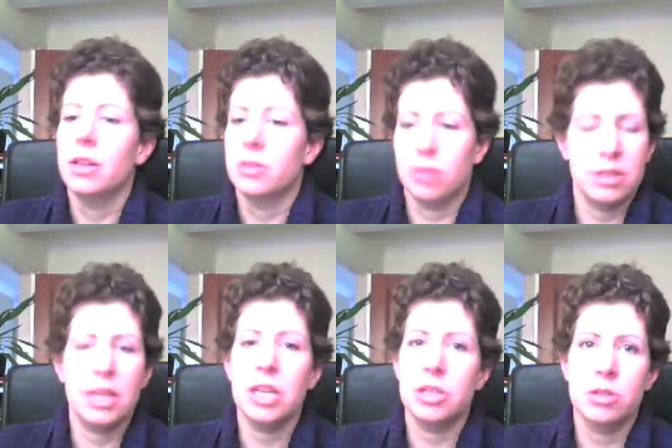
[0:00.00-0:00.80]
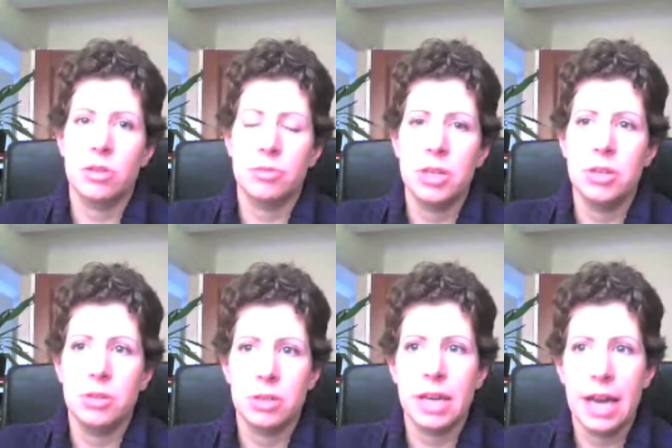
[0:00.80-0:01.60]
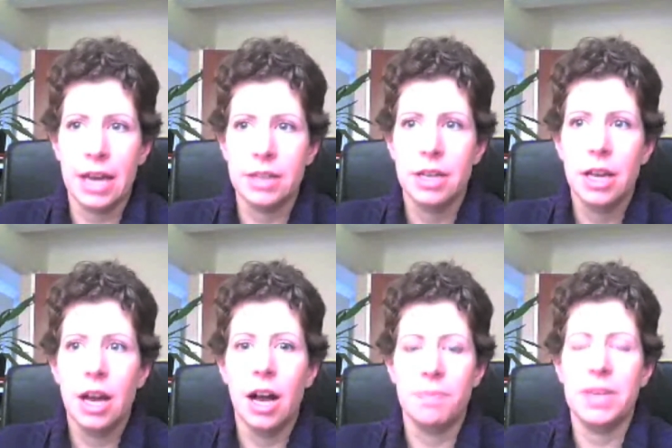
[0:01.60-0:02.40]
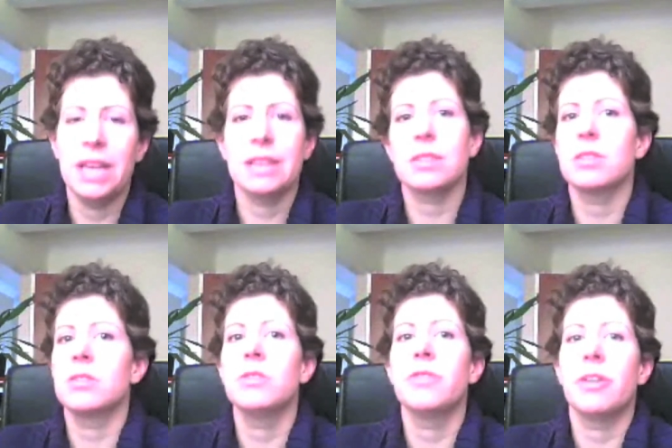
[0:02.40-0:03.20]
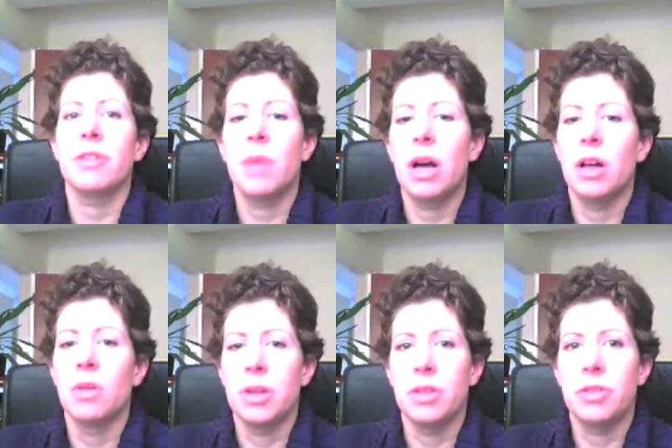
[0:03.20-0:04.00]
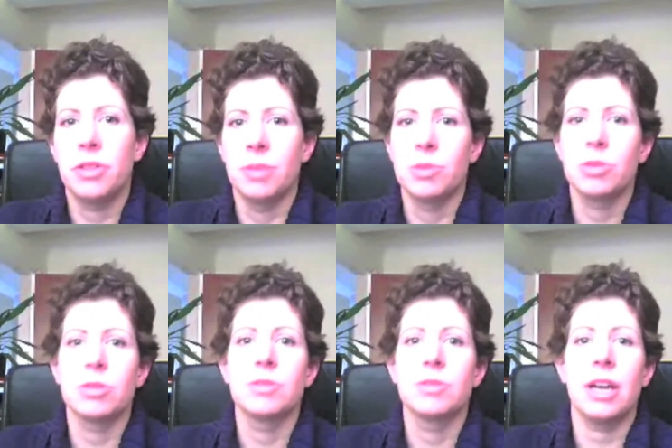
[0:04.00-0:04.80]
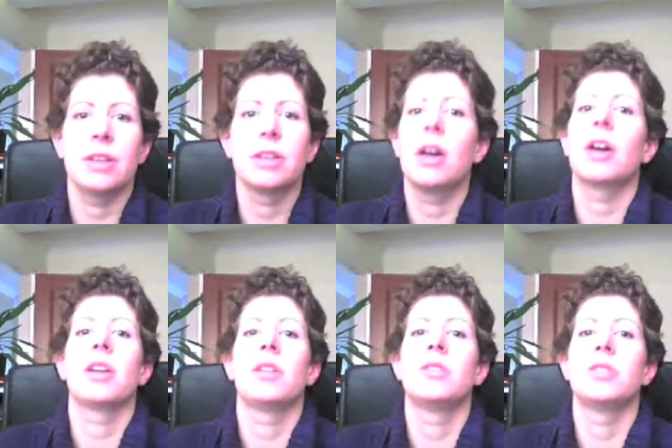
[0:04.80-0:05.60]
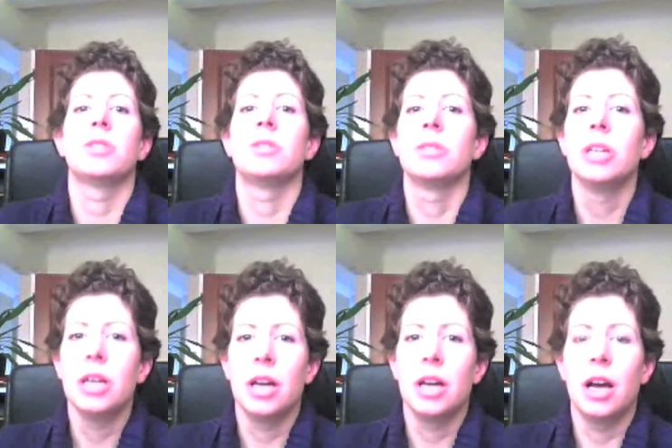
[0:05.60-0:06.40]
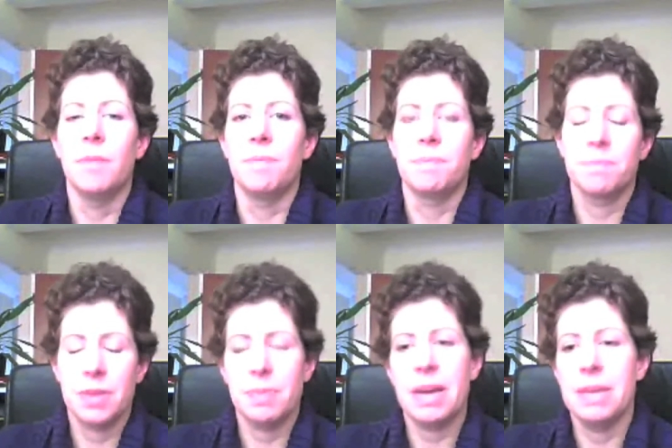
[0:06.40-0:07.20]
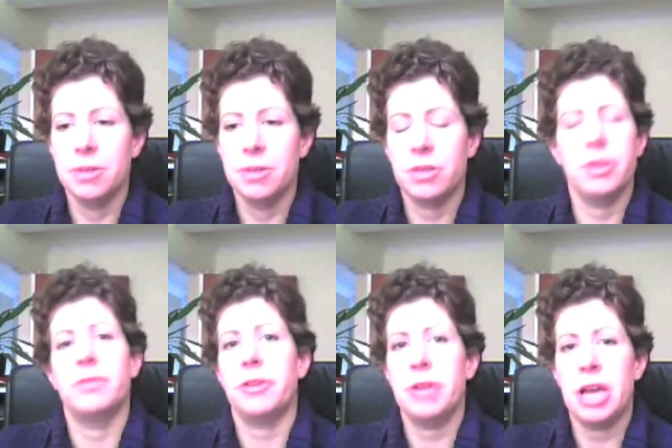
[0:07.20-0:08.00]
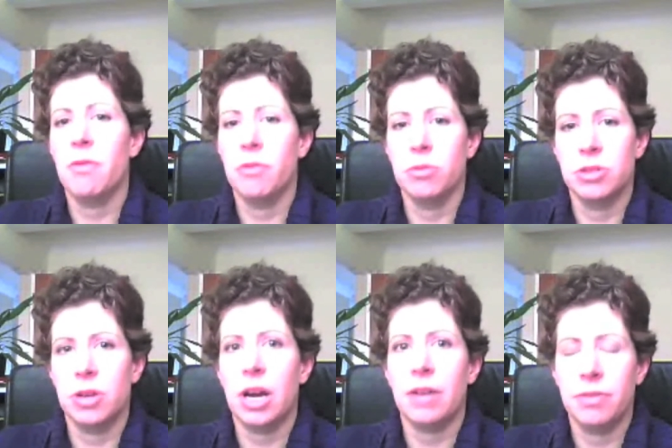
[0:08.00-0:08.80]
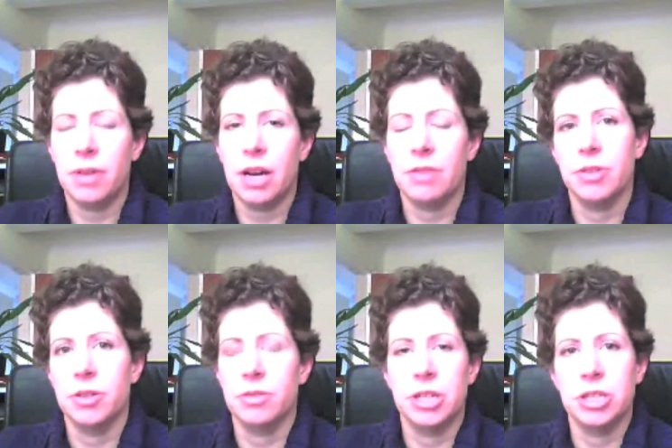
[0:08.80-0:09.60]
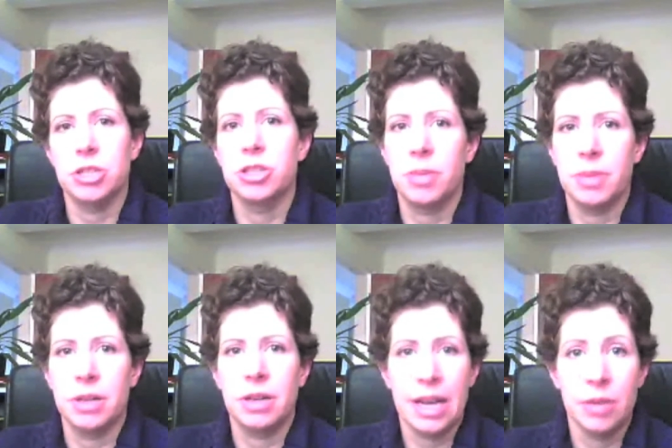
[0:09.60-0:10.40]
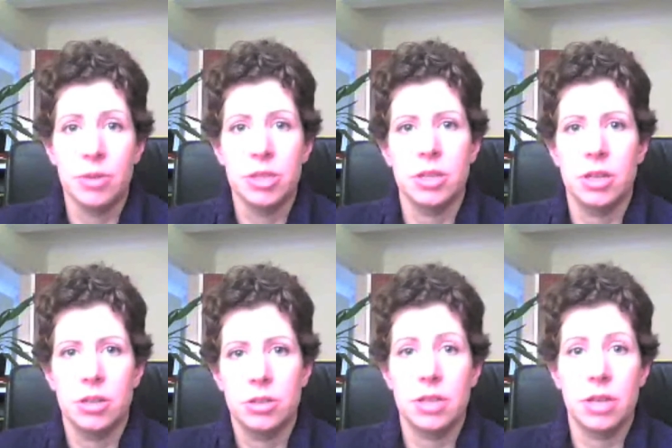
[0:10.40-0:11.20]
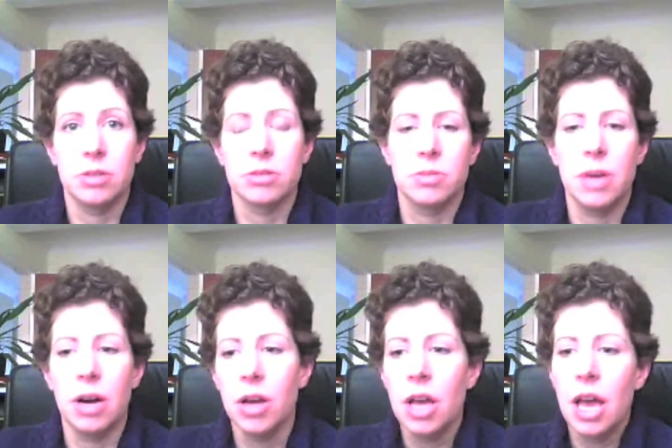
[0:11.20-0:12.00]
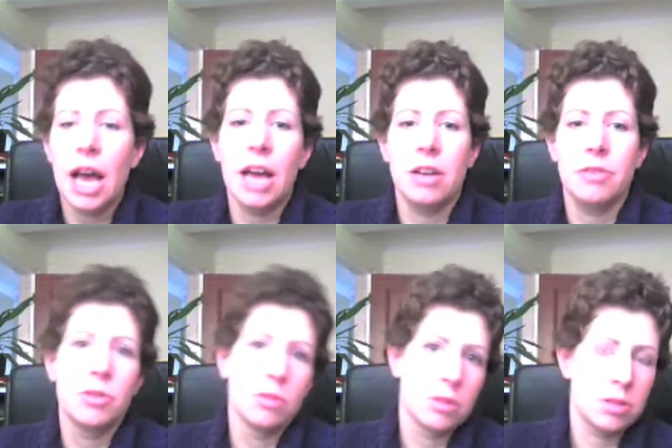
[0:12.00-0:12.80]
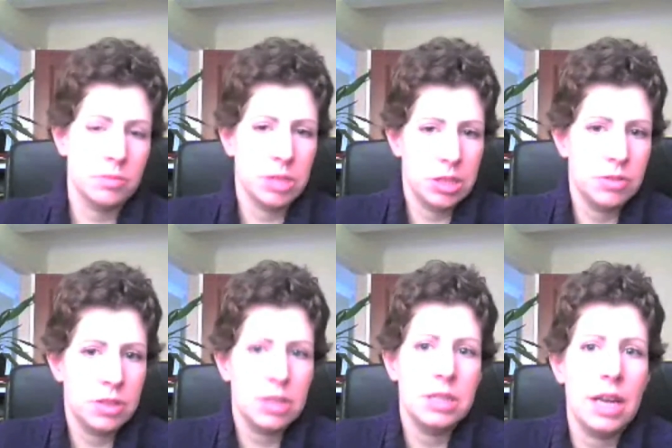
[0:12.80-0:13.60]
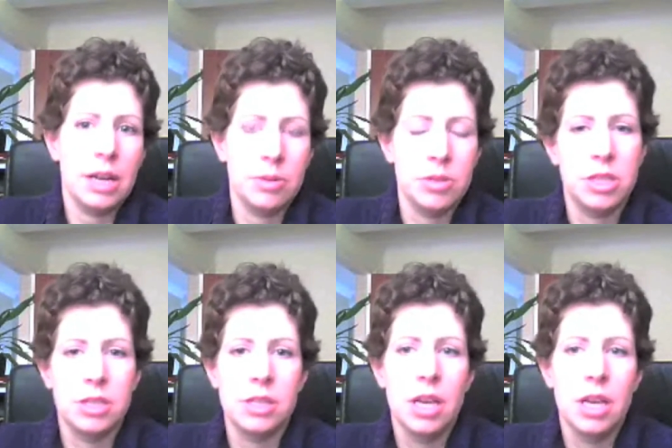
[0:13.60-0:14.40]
translation software you can get, it doesn't do very well with sort of technical archaeological papers, so it's very helpful to have the French and German language skills as well. And of course, when you study languages,